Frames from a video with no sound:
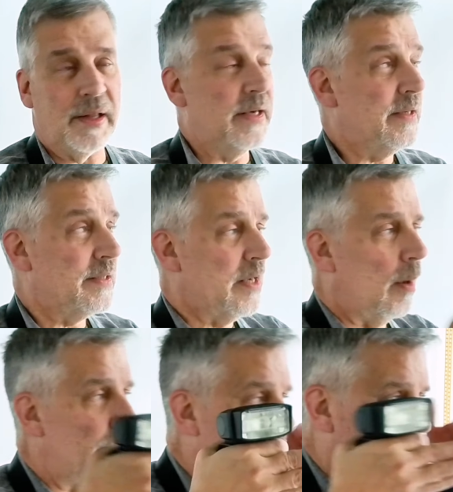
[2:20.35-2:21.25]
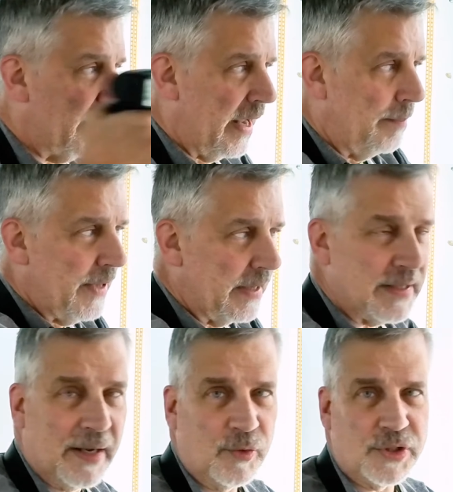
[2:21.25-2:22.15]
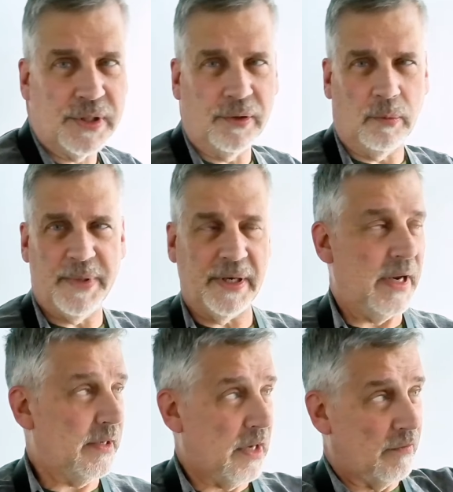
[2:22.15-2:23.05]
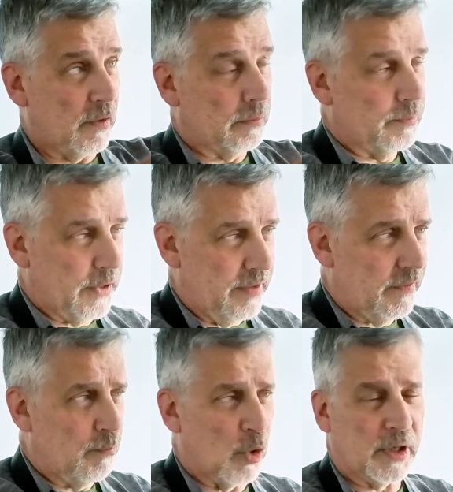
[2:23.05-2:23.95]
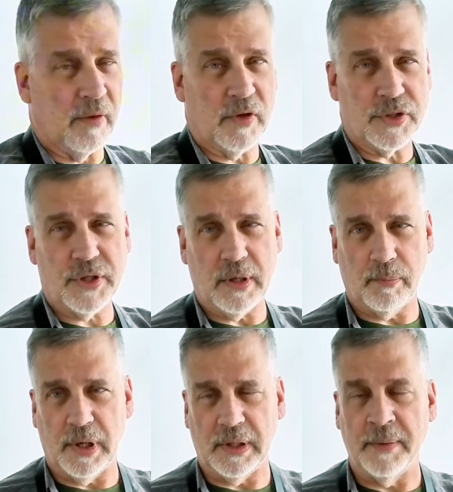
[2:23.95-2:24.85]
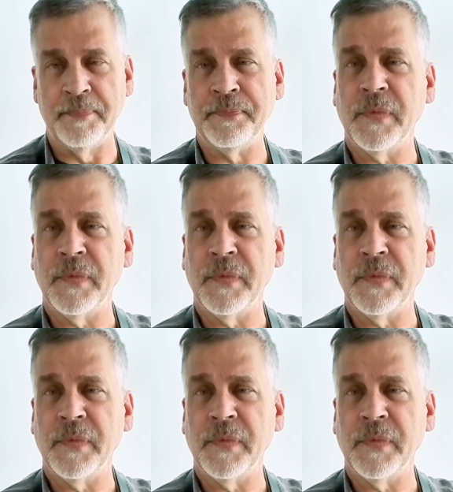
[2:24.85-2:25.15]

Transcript: It does help aim that down just a little bit and give you more coverage to the umbrella.